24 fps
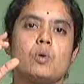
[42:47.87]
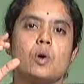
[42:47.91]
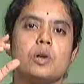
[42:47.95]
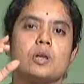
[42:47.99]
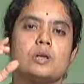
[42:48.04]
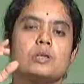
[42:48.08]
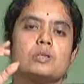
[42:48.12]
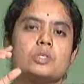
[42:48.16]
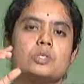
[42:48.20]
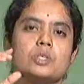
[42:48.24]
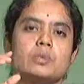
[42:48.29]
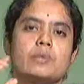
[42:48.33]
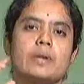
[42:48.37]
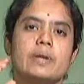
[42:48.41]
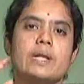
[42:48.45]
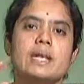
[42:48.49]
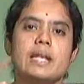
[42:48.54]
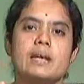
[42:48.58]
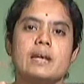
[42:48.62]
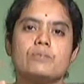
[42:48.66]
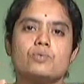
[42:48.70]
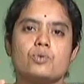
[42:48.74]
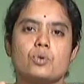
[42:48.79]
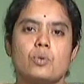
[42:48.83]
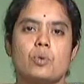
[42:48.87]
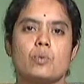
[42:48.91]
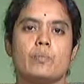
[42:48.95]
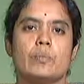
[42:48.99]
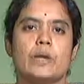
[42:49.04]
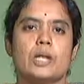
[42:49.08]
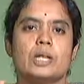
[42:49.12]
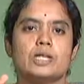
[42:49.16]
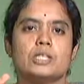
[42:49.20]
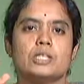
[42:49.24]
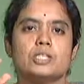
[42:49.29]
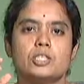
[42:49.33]
bottle should be left
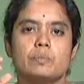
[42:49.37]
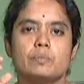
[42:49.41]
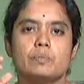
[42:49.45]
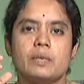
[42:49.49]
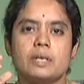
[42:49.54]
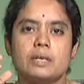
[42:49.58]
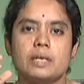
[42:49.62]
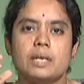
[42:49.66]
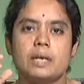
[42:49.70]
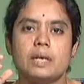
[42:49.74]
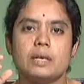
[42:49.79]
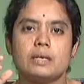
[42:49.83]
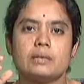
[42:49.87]
open, it should be